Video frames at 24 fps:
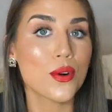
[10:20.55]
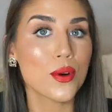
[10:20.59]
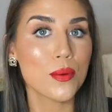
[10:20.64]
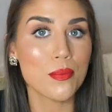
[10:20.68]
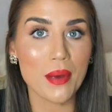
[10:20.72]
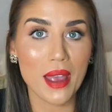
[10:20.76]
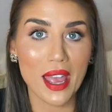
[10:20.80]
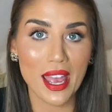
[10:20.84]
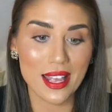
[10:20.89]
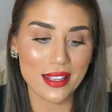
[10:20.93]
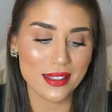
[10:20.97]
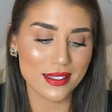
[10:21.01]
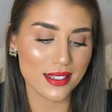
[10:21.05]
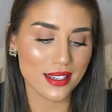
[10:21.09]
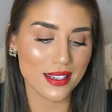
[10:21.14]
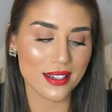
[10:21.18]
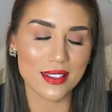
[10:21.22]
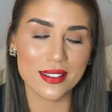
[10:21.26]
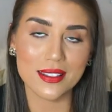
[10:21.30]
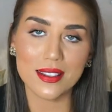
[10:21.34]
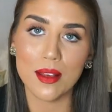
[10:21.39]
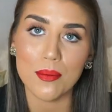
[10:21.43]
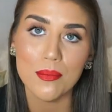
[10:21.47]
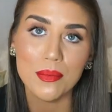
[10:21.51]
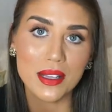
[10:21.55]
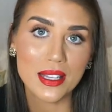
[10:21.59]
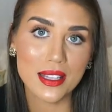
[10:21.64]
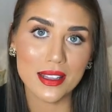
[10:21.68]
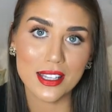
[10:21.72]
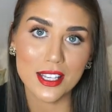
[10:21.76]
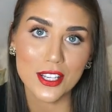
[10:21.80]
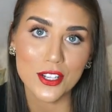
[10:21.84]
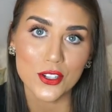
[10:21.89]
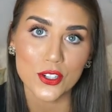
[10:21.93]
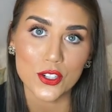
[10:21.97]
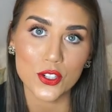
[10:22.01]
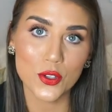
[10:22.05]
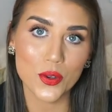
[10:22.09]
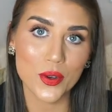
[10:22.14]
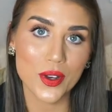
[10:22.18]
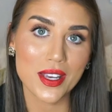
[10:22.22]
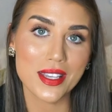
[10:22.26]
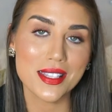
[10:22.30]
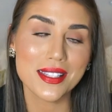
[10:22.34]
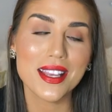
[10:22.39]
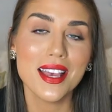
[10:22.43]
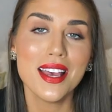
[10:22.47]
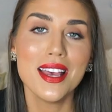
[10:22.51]
or pants. It is completely your
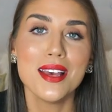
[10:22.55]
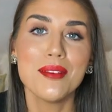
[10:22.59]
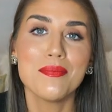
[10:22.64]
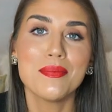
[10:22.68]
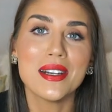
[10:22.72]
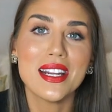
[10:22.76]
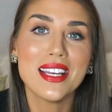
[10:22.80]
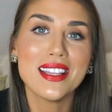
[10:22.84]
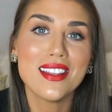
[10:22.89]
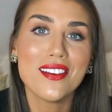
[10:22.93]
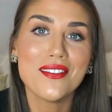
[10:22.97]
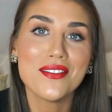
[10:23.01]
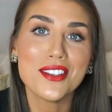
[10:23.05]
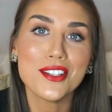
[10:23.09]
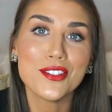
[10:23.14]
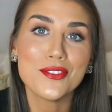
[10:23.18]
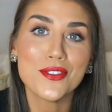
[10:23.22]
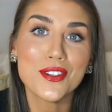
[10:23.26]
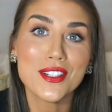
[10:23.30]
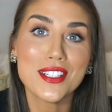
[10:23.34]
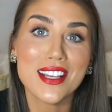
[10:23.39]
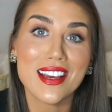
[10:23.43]
choice. But I love these for